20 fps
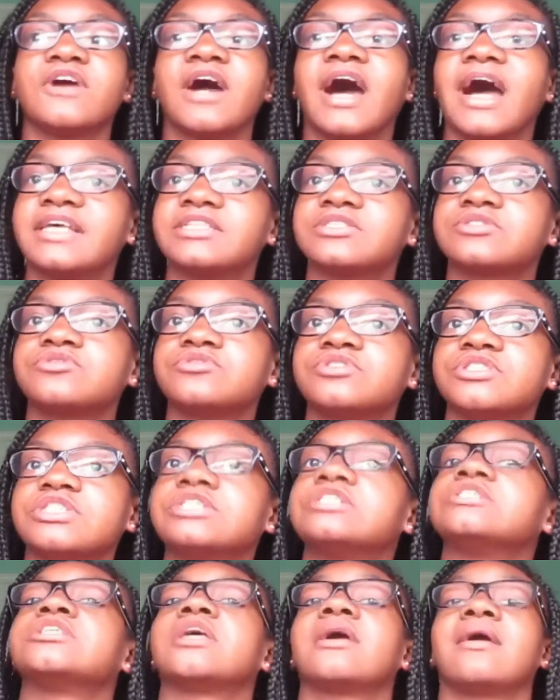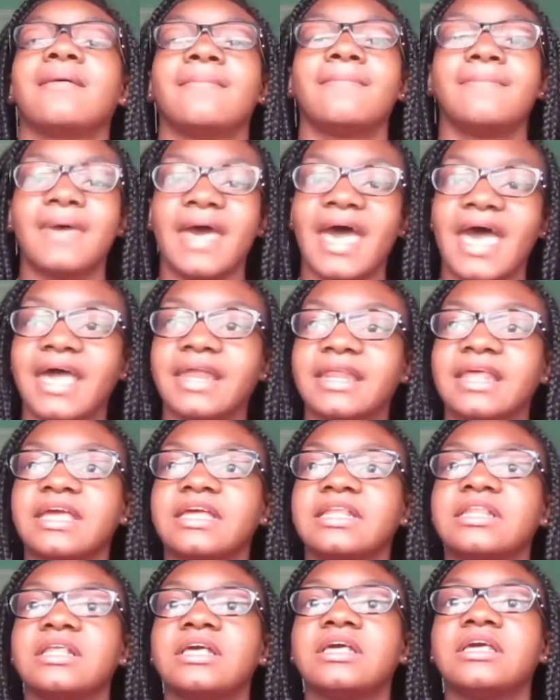high school years bad,
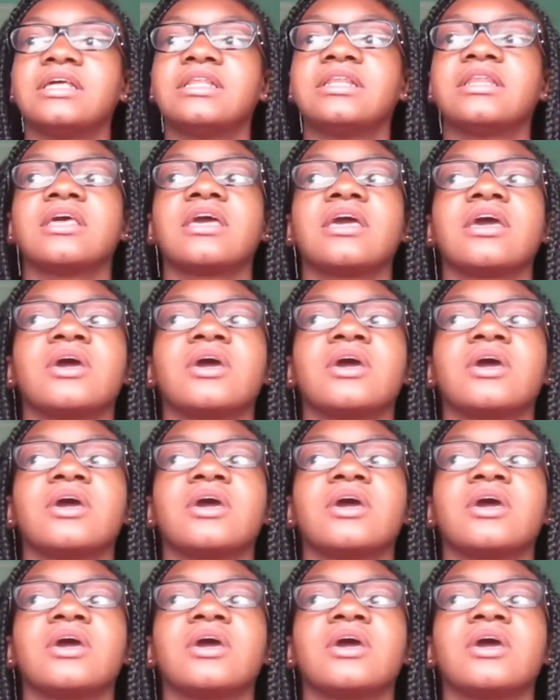and